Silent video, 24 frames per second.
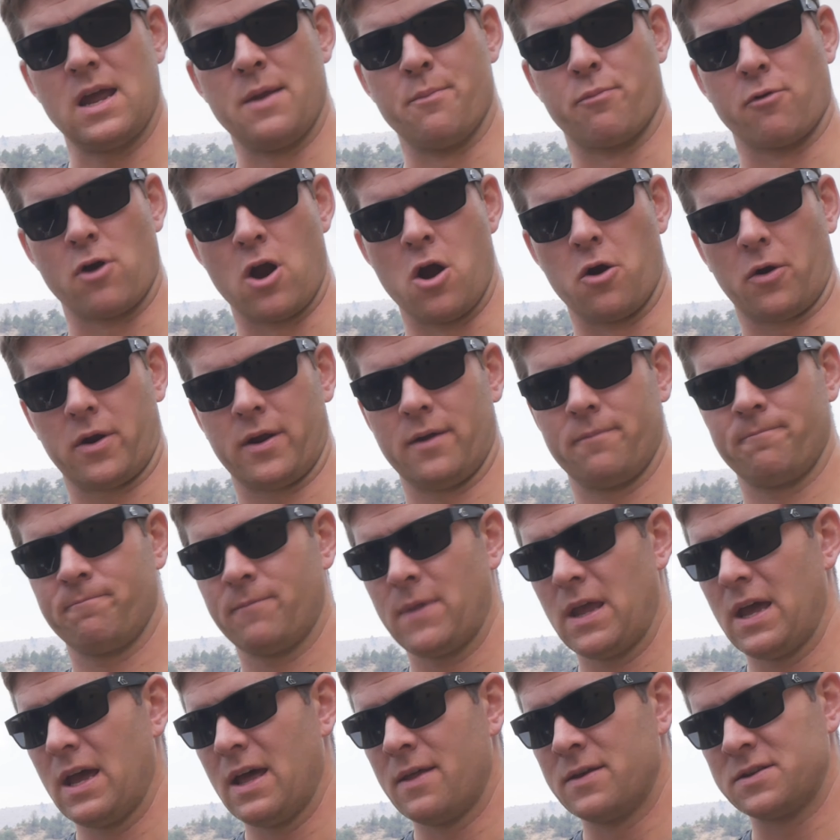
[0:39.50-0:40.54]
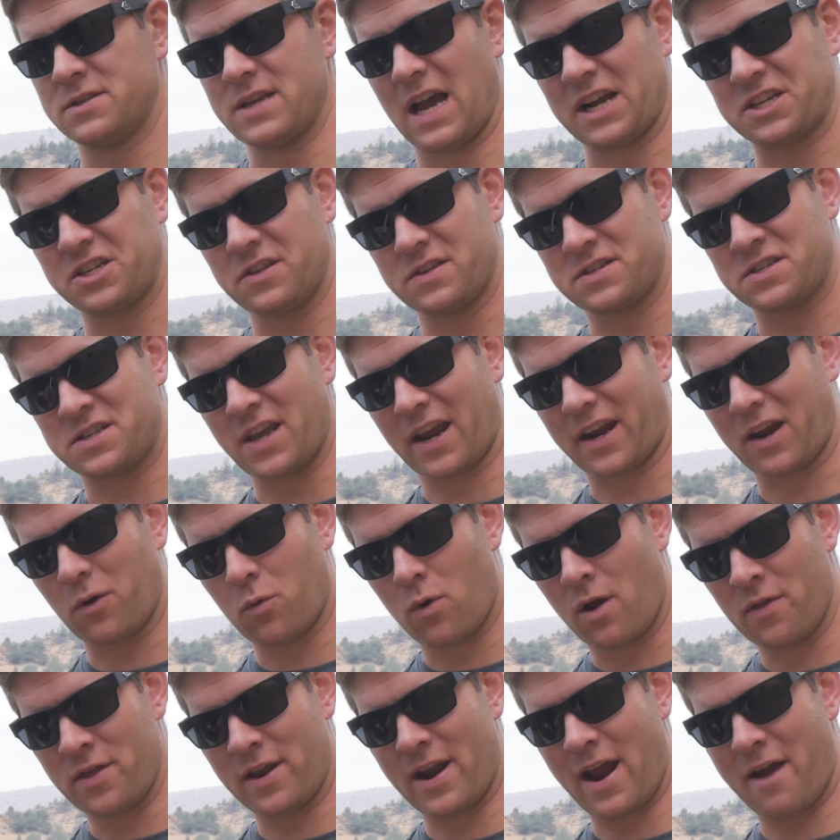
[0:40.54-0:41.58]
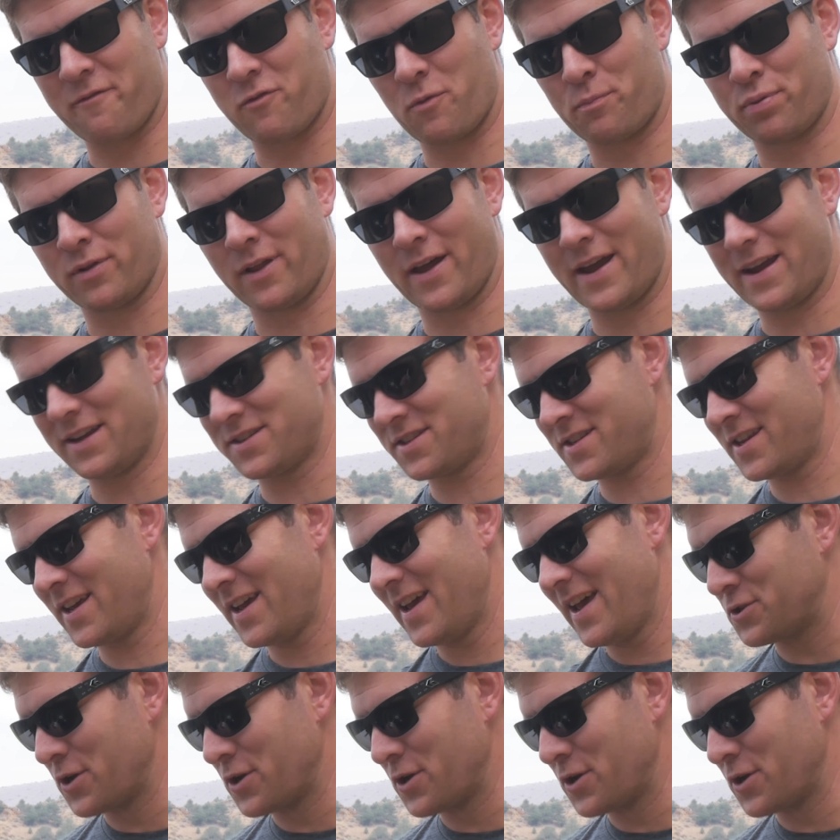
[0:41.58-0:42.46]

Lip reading: It broke. This is actually the second one that I've replaced.